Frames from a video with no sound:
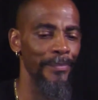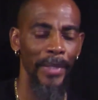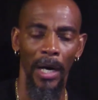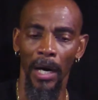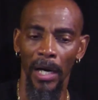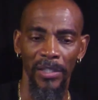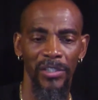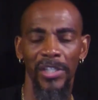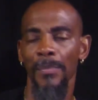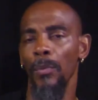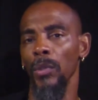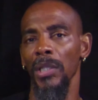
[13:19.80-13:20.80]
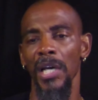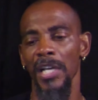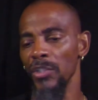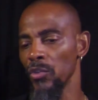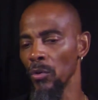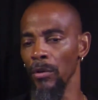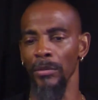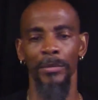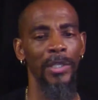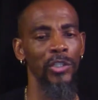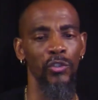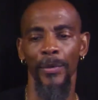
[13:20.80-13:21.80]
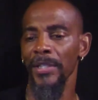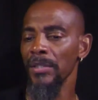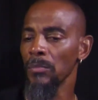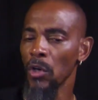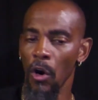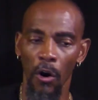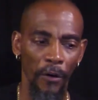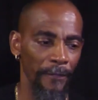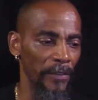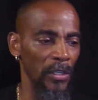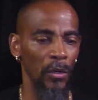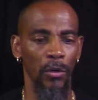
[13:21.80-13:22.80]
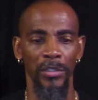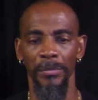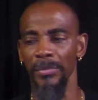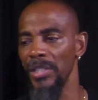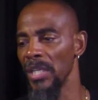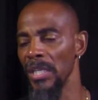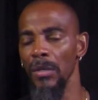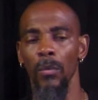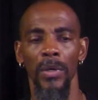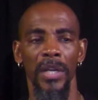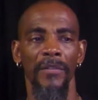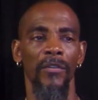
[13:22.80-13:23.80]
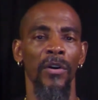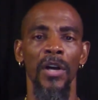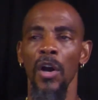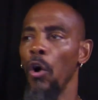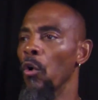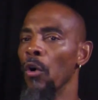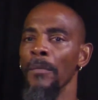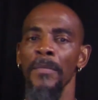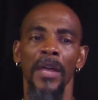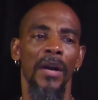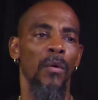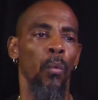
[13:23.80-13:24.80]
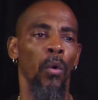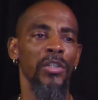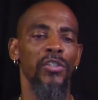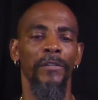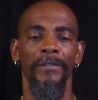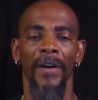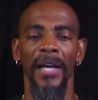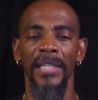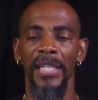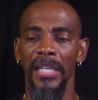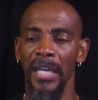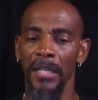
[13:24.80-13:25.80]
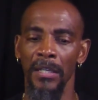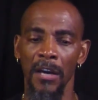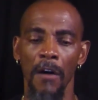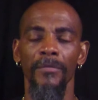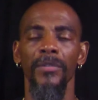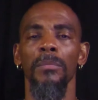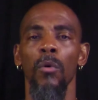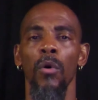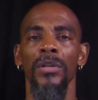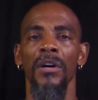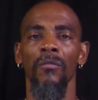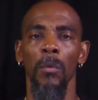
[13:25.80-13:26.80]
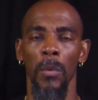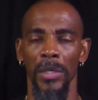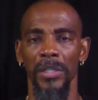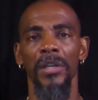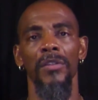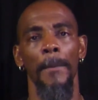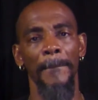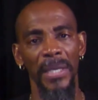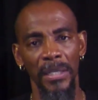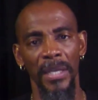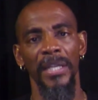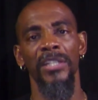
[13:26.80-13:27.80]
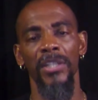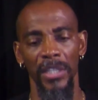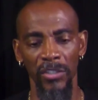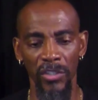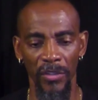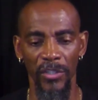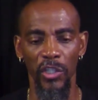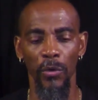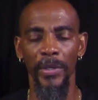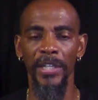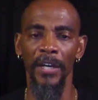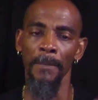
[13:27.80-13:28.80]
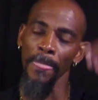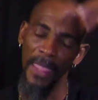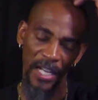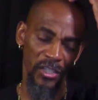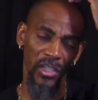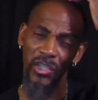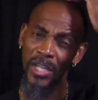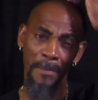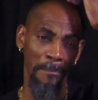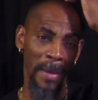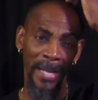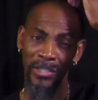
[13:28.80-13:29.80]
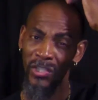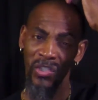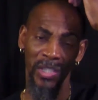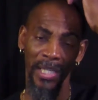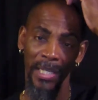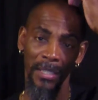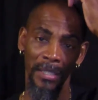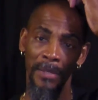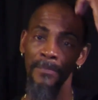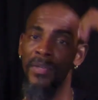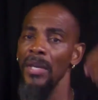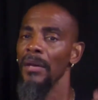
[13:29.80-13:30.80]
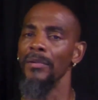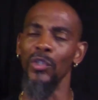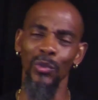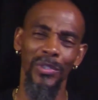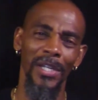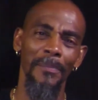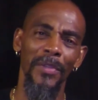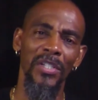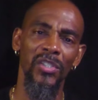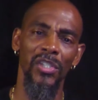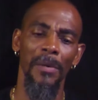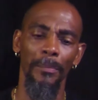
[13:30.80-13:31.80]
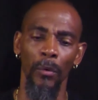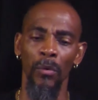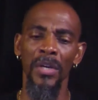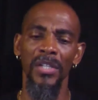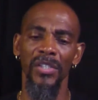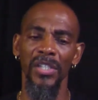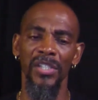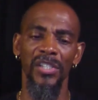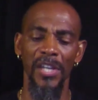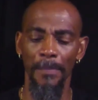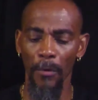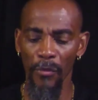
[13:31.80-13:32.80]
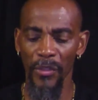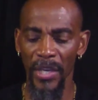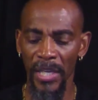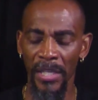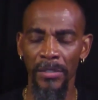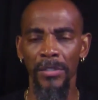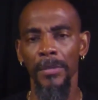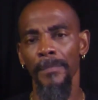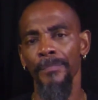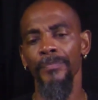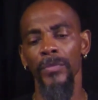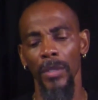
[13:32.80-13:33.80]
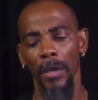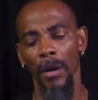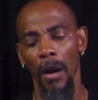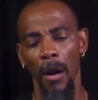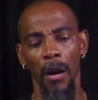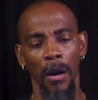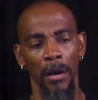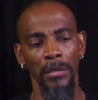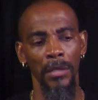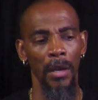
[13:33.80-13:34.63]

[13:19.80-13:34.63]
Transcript: a simple lunch, or drink some coffee or some tea or whatever, or once you finally get comfortable enough with one another, meeting at each other's crib and just sitting back, just kicking it. Do something simple. See, the simple things are